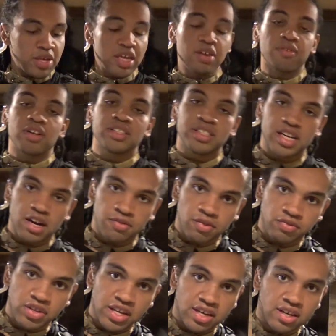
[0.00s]
he runs an
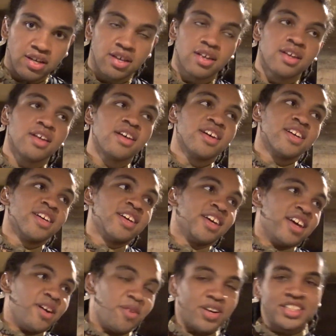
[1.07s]
AR-15.
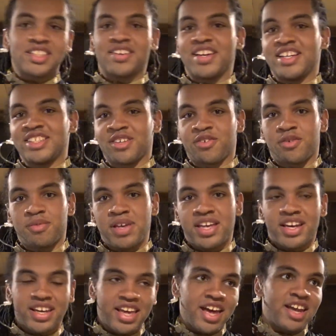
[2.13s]
Works out easier for me,
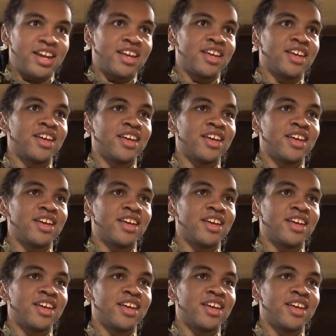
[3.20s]
again,